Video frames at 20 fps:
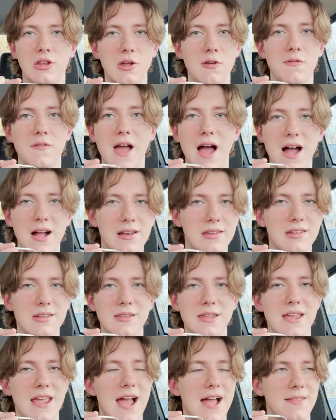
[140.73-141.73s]
So you've
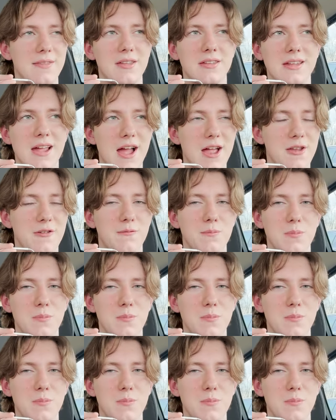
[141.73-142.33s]
constantly got this kind of